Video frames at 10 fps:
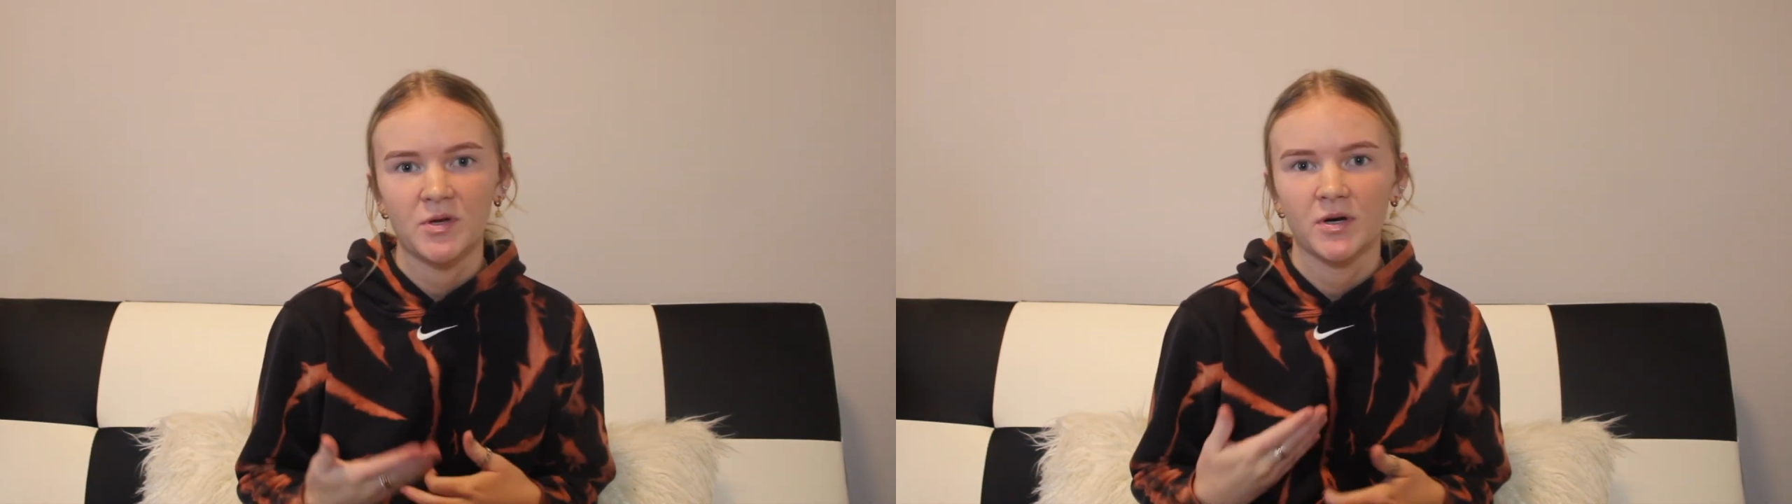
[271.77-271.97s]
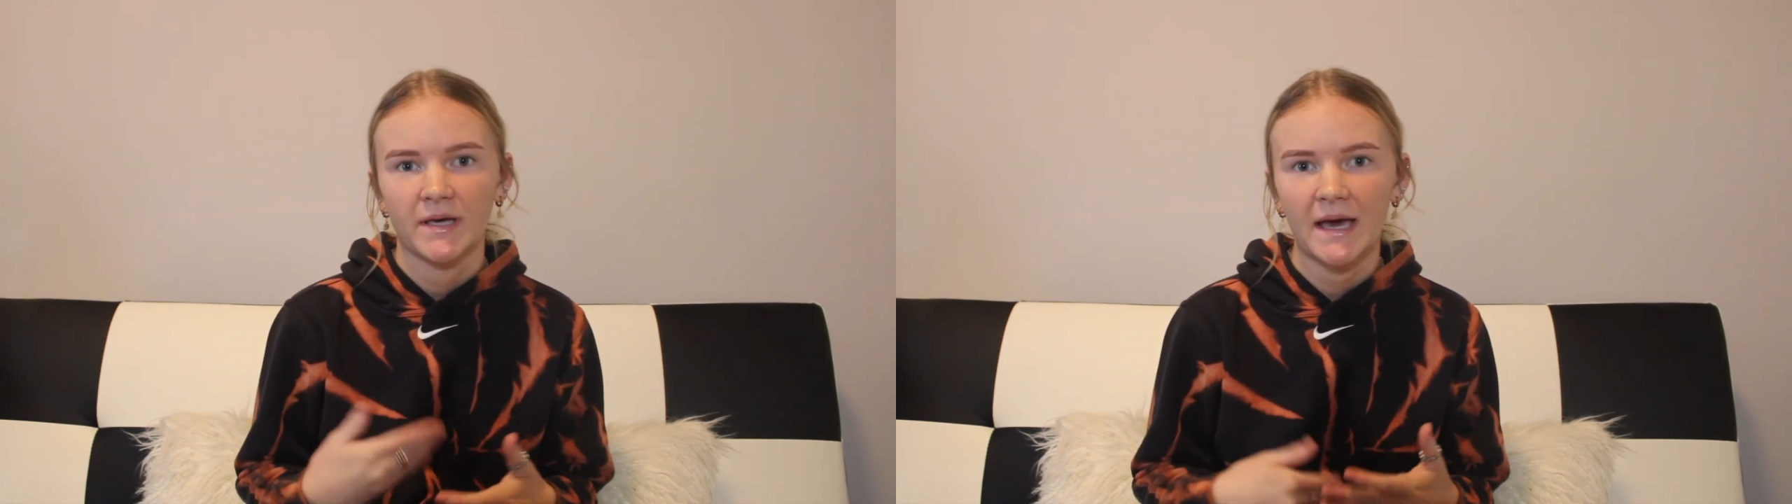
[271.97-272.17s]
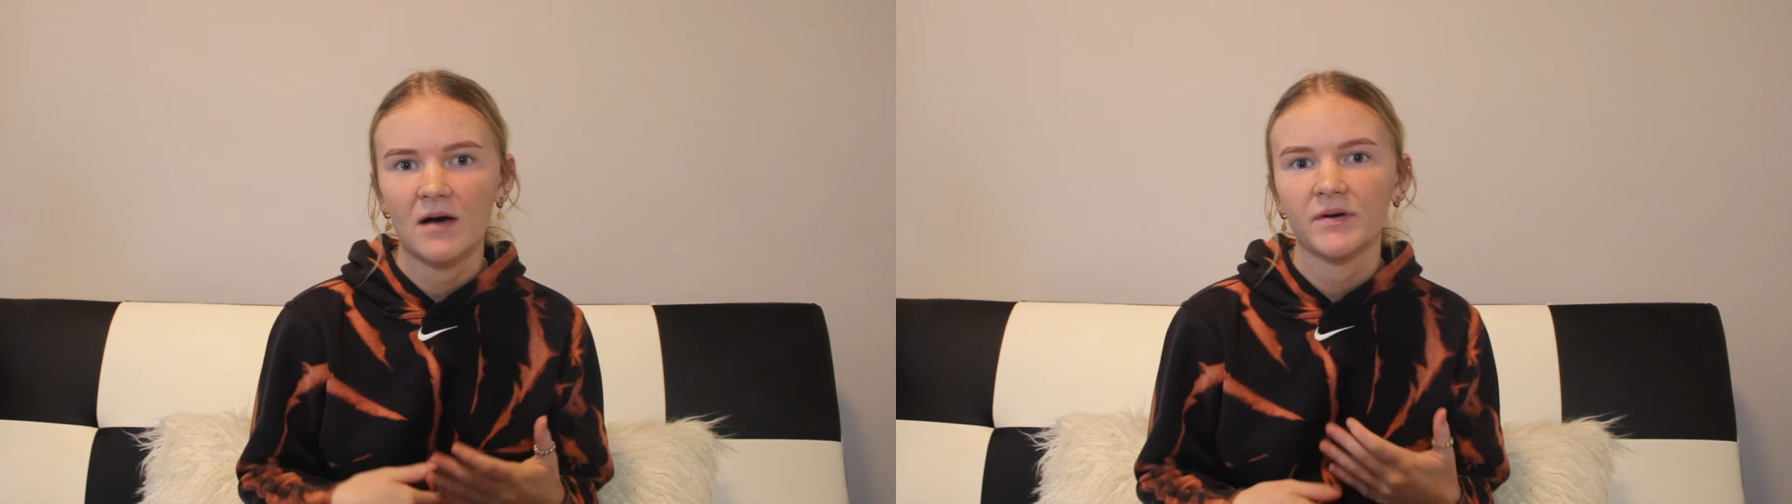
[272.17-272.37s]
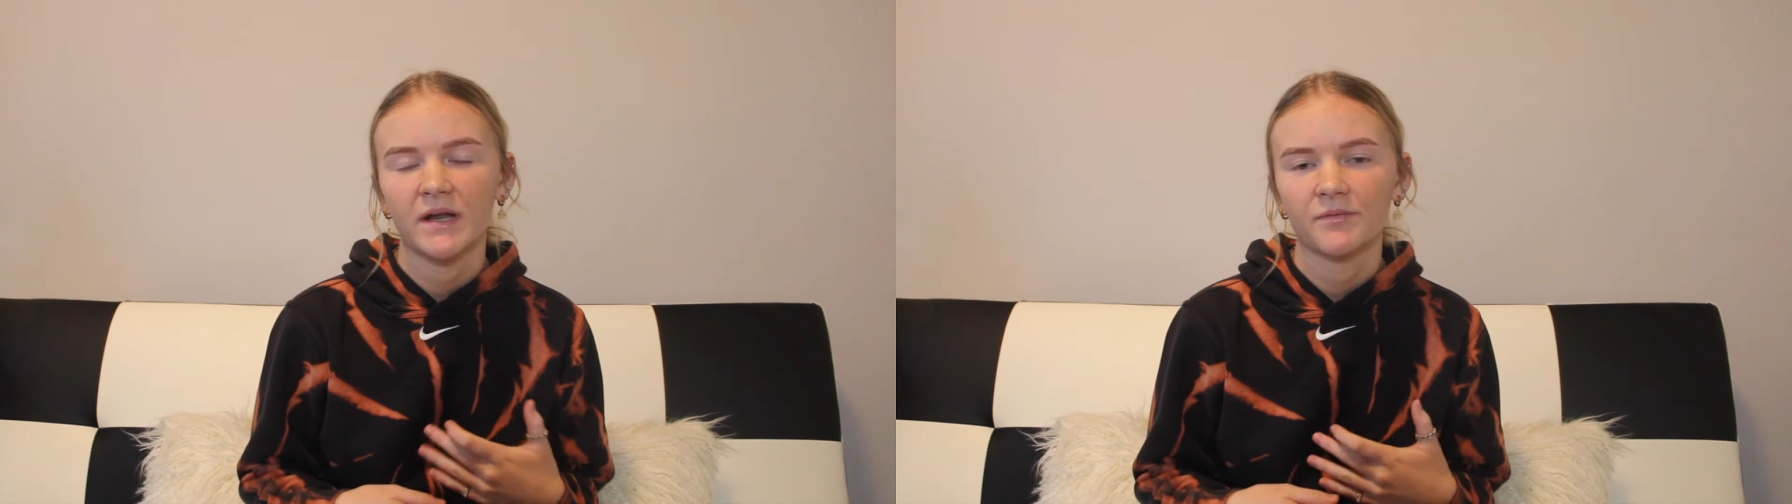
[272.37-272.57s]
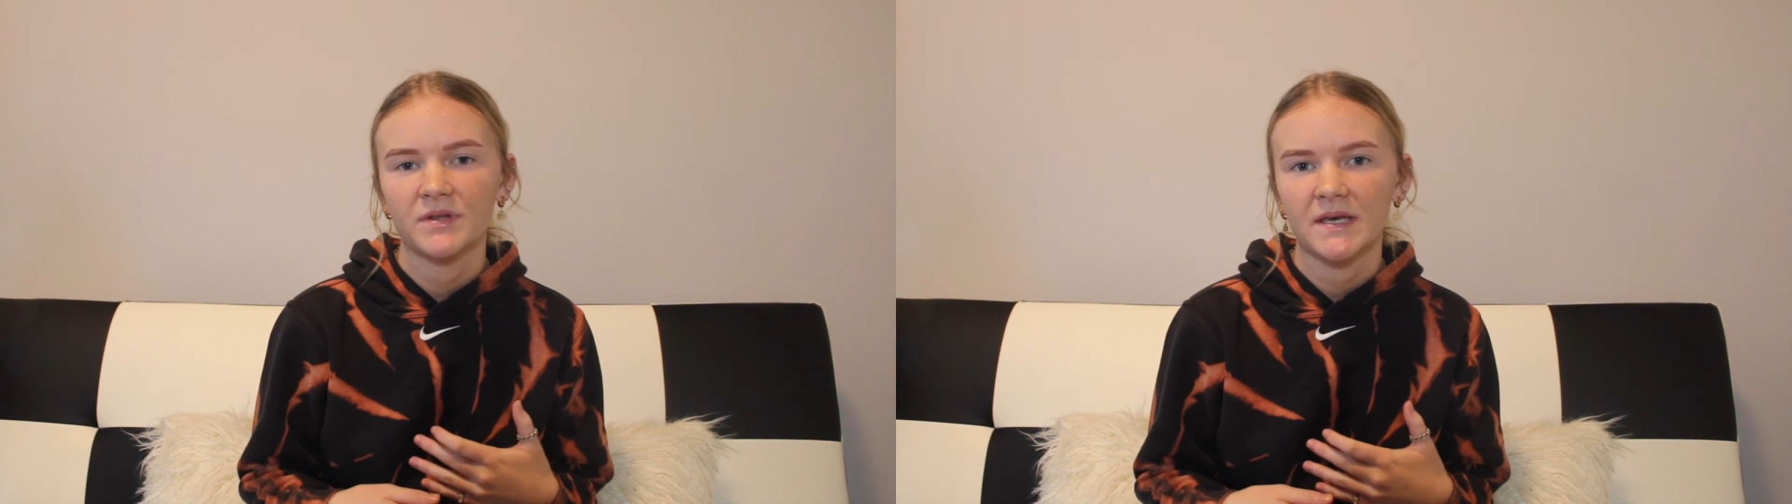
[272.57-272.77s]
your account and
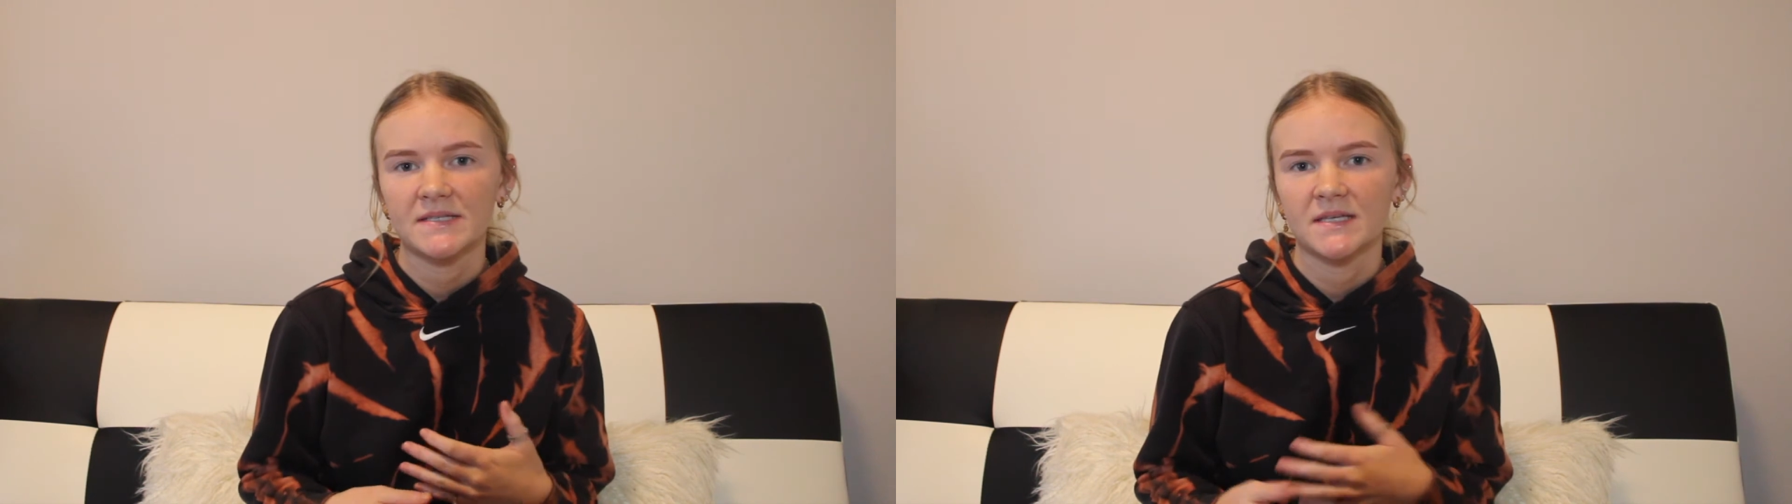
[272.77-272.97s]
everything